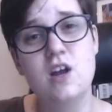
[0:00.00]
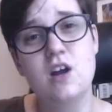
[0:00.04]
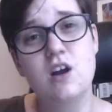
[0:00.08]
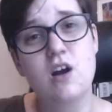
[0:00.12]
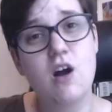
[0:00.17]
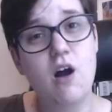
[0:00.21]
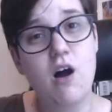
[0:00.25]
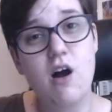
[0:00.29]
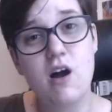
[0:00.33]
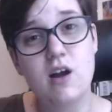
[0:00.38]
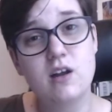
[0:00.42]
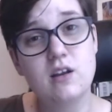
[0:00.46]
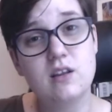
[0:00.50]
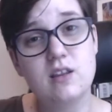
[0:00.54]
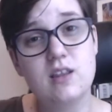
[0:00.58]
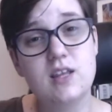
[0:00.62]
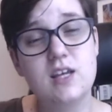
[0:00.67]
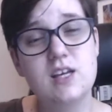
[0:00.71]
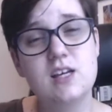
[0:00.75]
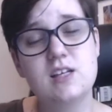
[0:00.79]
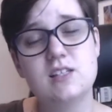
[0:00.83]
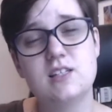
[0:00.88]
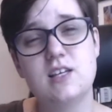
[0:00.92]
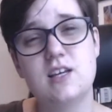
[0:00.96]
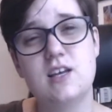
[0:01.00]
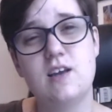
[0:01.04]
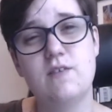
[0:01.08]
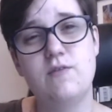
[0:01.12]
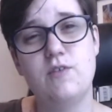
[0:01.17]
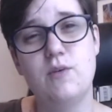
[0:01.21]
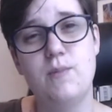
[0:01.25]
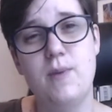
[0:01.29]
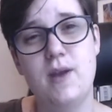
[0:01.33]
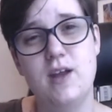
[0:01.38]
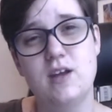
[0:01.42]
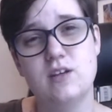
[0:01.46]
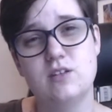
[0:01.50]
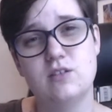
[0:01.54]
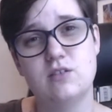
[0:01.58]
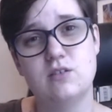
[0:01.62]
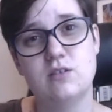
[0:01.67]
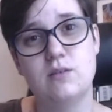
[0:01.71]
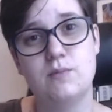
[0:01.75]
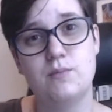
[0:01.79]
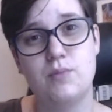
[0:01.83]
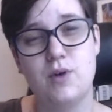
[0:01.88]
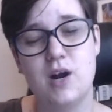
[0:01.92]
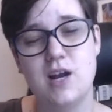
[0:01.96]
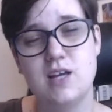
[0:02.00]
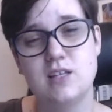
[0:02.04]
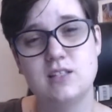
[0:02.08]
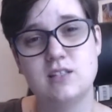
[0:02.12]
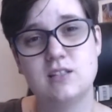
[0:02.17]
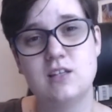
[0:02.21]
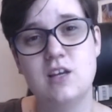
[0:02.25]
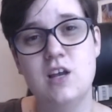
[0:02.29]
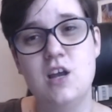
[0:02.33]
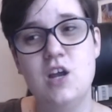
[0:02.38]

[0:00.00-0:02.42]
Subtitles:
con things, if you pay a certain price,